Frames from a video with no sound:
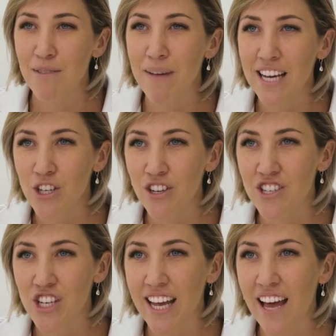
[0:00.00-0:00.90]
Make sure
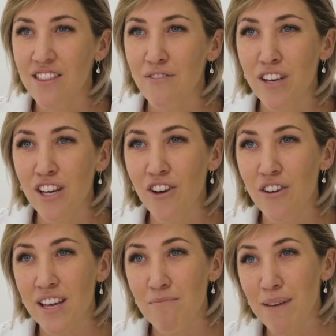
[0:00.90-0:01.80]
you check out the
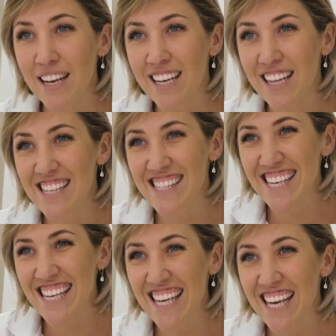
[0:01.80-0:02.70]
video embedded in this
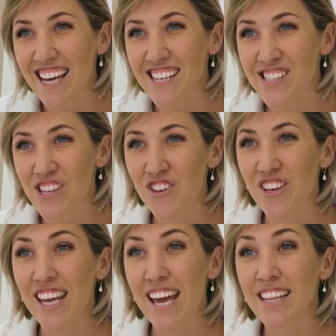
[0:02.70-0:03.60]
link here so you
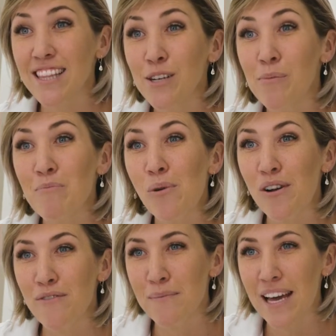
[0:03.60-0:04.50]
can get a little bit
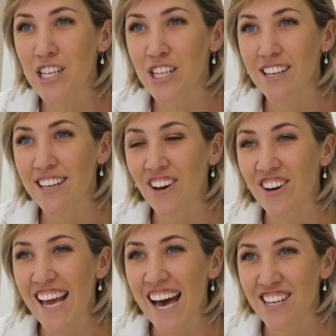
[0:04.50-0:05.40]
more information
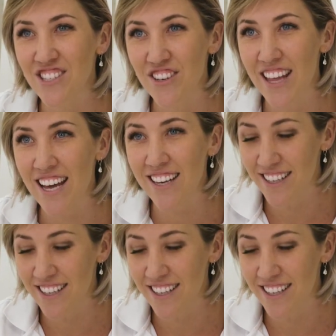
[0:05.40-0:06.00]
on how to do that.